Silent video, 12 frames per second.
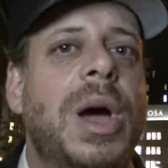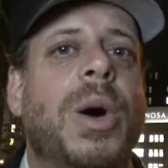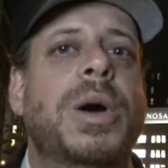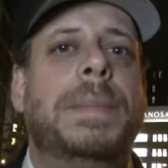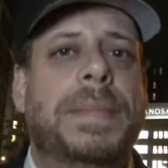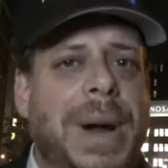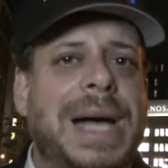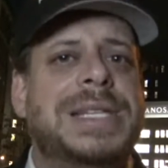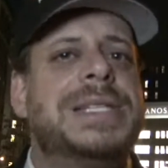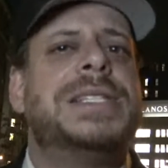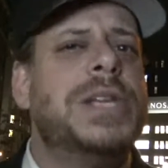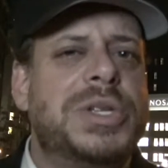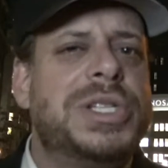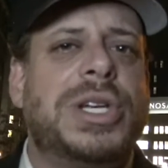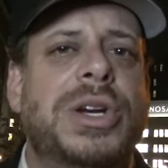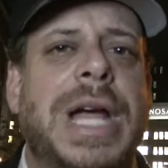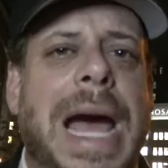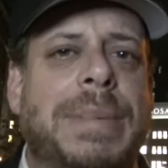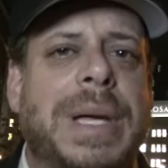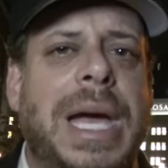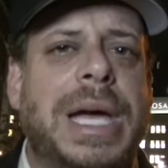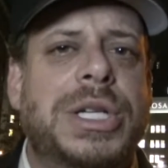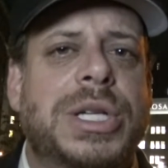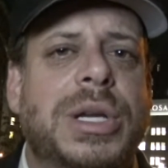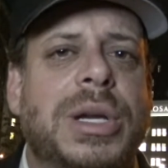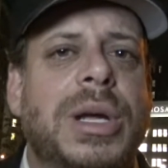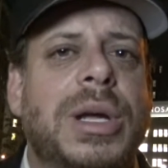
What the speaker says: or to process a Social Security application?